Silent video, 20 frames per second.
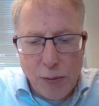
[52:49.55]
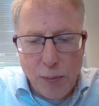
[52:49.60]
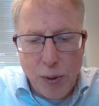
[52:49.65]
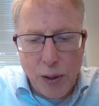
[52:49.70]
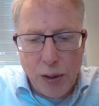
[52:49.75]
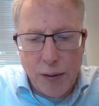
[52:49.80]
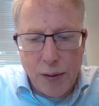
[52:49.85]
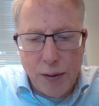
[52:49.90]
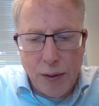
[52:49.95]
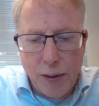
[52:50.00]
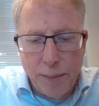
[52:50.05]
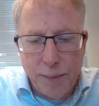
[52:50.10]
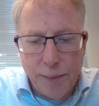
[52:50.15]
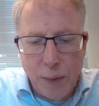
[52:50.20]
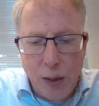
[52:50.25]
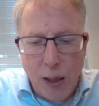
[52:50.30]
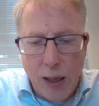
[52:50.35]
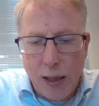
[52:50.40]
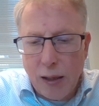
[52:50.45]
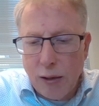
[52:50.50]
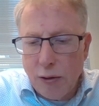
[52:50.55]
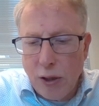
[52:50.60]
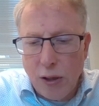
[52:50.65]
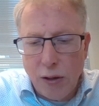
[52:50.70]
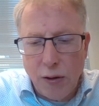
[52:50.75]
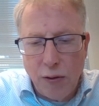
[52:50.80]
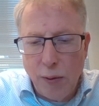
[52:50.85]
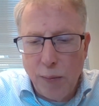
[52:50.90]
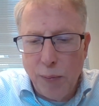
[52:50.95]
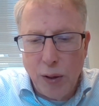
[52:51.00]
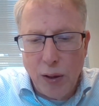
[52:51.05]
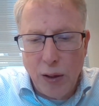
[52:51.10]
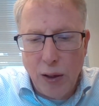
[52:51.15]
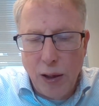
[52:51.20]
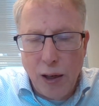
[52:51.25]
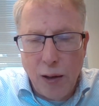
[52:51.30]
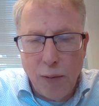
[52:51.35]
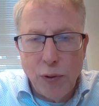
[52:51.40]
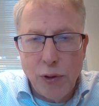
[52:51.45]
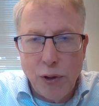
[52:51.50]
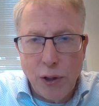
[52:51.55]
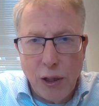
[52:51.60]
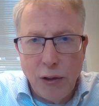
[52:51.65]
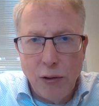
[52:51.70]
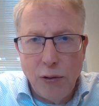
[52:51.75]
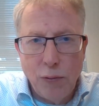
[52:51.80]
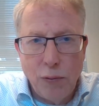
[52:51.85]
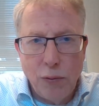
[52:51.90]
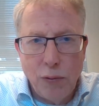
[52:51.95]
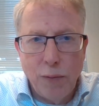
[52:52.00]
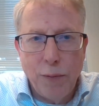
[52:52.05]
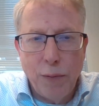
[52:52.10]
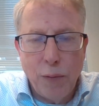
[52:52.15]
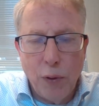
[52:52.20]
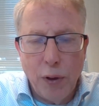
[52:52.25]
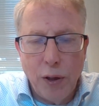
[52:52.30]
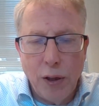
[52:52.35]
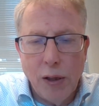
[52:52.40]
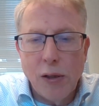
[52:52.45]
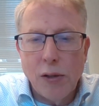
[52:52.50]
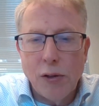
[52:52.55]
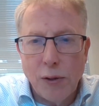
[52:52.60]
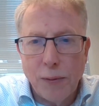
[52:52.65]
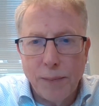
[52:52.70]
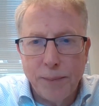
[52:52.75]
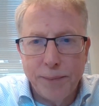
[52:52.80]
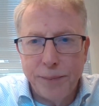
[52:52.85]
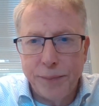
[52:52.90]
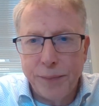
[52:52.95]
But like I said, typically I would say 2 to 4 years.